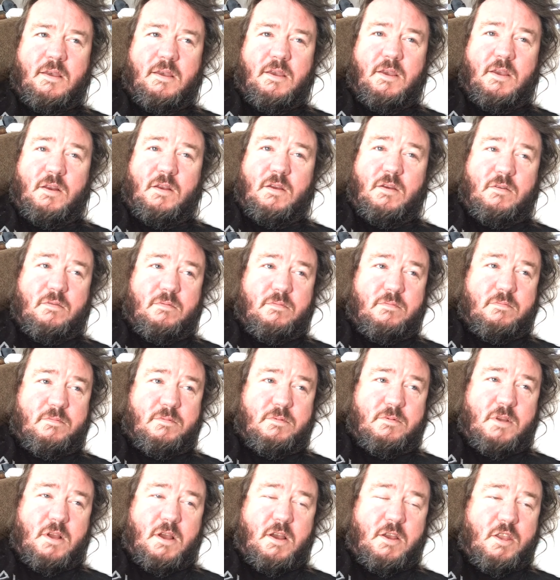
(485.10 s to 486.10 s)
you know,
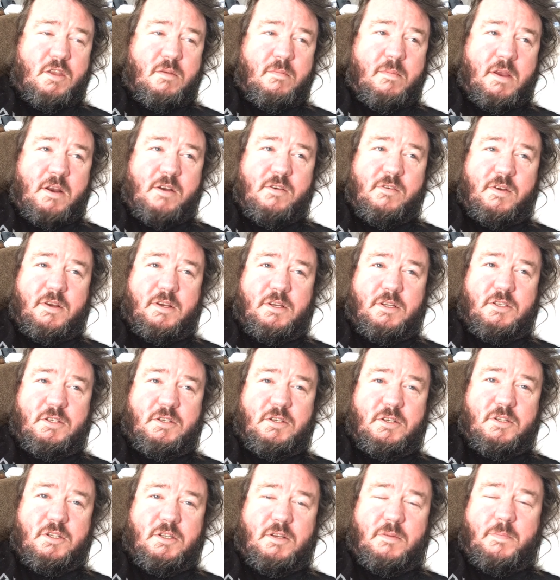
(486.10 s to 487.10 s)
documentaries
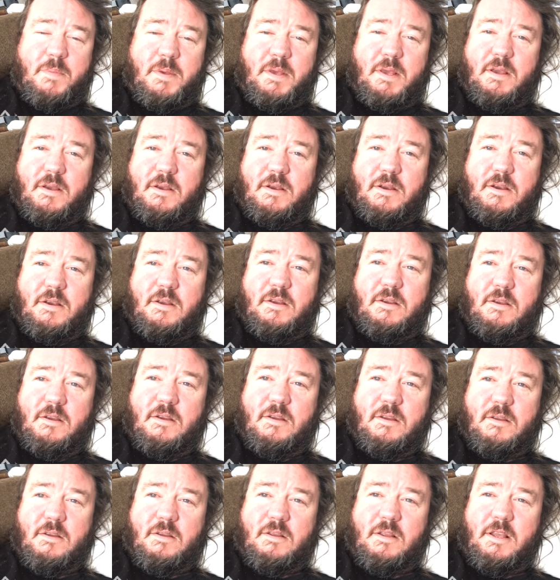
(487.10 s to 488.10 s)
just appear.
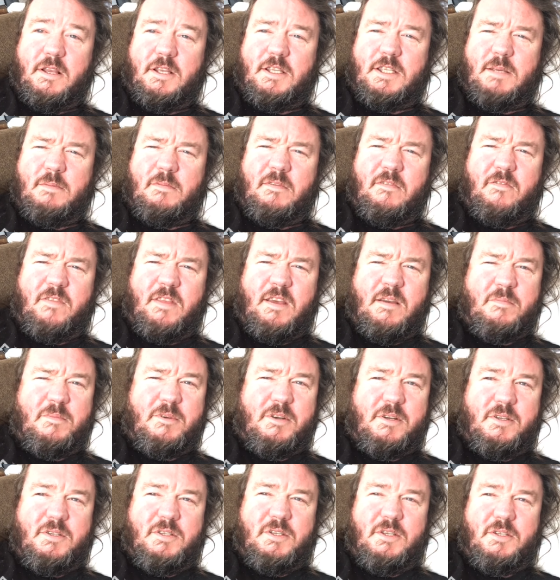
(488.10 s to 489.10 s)
Like some of them
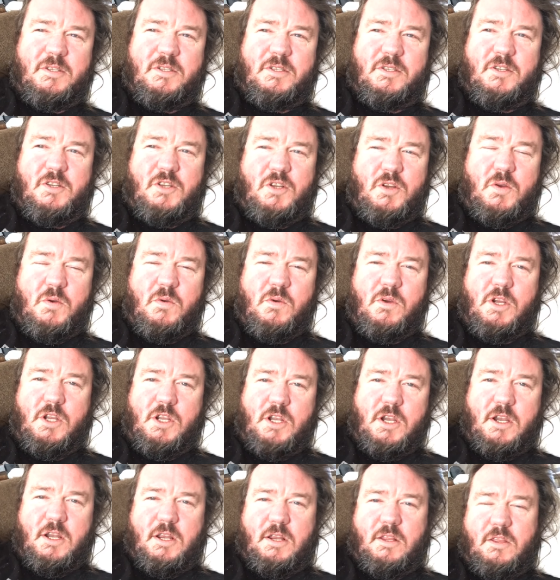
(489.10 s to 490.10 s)
are just too
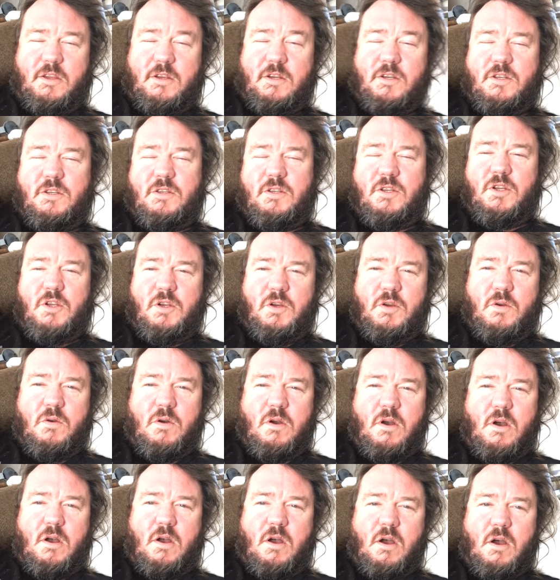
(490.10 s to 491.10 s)
good, they're
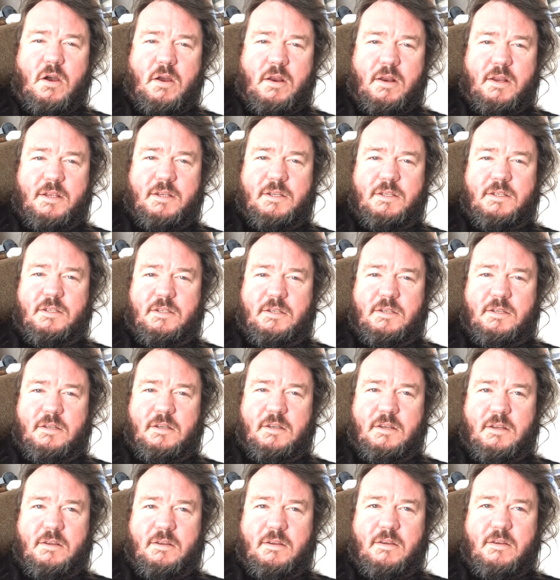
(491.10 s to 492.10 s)
too honest
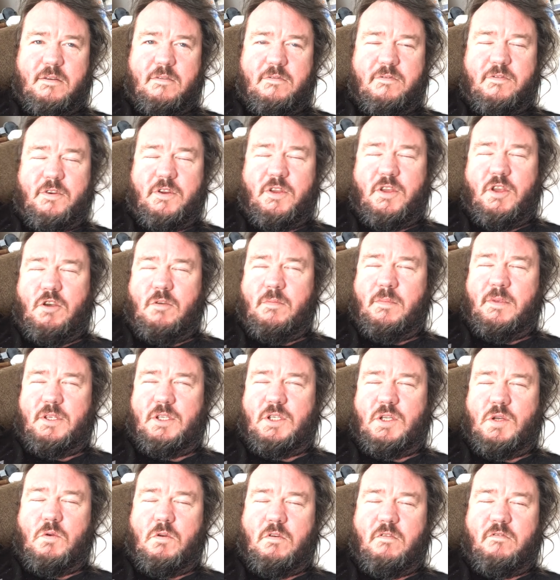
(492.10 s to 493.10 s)
for
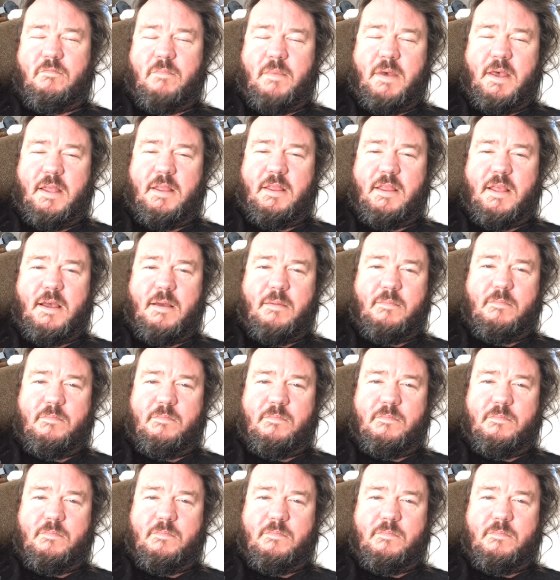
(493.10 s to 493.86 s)
humans to have made them.